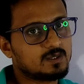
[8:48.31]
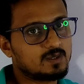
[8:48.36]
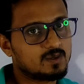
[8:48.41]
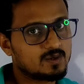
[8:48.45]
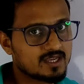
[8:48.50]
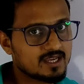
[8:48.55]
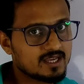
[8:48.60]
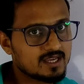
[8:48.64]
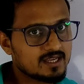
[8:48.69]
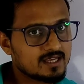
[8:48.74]

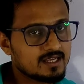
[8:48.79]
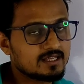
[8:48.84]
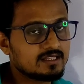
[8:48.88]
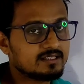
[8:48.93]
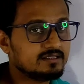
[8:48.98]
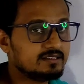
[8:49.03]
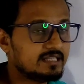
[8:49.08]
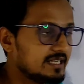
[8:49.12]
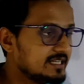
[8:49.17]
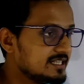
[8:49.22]
Okay,
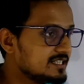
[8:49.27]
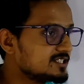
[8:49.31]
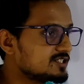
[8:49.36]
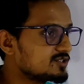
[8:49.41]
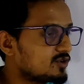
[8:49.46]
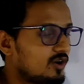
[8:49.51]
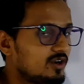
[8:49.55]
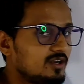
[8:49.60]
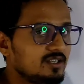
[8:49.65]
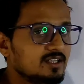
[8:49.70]
that
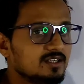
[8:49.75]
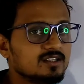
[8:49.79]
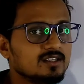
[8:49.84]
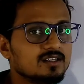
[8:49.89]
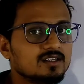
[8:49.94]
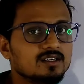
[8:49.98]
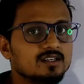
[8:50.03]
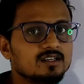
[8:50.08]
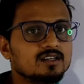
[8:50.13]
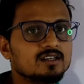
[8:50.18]
is called
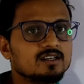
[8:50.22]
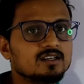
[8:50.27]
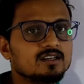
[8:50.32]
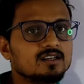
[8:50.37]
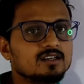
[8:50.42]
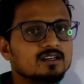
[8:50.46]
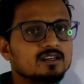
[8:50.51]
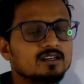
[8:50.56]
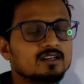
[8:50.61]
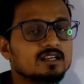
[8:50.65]

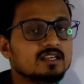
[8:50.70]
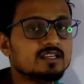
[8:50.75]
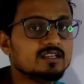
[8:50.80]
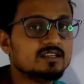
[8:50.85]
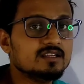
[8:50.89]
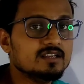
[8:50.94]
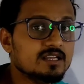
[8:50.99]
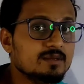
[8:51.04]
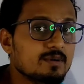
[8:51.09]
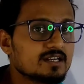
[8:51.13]

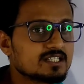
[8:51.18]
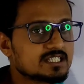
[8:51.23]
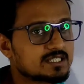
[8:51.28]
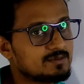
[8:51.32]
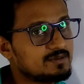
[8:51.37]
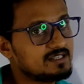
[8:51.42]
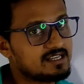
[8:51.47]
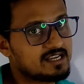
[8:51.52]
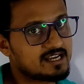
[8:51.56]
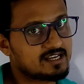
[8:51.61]

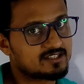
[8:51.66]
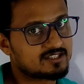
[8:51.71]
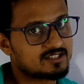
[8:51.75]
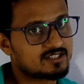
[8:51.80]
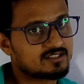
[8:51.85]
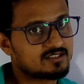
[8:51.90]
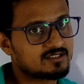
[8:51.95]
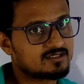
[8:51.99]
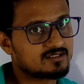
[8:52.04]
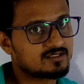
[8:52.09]
reversible
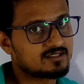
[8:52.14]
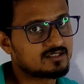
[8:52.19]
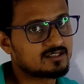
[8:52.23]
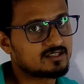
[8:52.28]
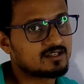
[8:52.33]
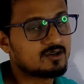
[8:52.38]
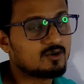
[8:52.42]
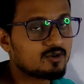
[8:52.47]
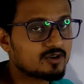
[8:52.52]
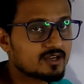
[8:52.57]
reaction.
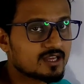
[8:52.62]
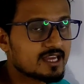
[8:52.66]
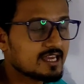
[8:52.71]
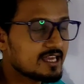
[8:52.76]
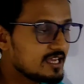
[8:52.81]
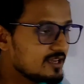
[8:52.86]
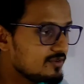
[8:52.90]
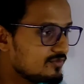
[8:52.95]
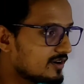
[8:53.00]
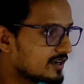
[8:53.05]

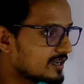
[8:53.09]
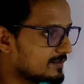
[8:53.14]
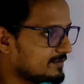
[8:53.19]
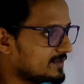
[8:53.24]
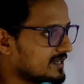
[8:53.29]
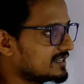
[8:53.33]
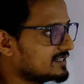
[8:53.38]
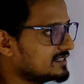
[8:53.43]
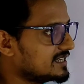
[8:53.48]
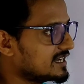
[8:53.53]
Okay, if a
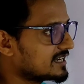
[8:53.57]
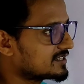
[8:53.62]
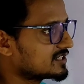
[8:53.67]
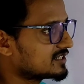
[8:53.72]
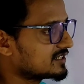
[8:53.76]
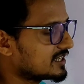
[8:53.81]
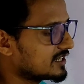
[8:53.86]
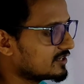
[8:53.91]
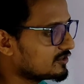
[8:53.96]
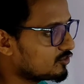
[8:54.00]
chemical
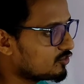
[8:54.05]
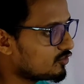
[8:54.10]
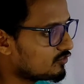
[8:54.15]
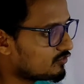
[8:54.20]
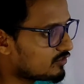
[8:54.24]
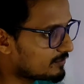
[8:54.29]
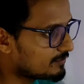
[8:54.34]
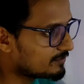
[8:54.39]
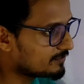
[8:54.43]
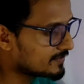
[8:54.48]
reaction can
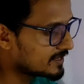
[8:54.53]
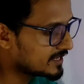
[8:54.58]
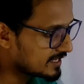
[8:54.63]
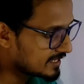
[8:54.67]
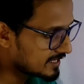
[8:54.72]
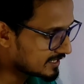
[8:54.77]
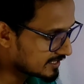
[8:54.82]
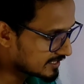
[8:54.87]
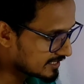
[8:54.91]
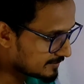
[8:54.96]
go from
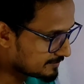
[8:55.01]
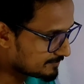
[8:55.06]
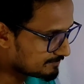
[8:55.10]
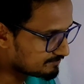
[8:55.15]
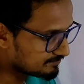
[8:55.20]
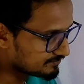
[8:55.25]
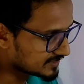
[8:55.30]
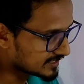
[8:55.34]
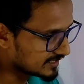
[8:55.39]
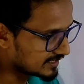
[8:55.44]

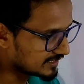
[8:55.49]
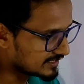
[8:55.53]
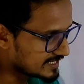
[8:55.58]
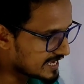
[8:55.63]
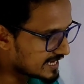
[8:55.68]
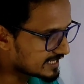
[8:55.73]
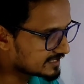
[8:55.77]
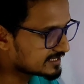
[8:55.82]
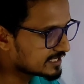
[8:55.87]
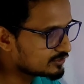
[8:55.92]

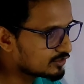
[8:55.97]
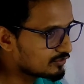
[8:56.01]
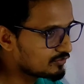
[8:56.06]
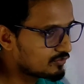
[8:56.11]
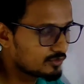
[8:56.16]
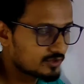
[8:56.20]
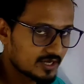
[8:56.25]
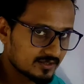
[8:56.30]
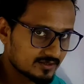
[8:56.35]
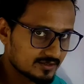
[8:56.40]
reactant to
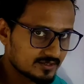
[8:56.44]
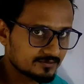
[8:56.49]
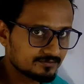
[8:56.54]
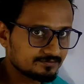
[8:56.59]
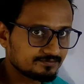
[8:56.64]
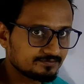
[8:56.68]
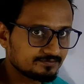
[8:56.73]
product,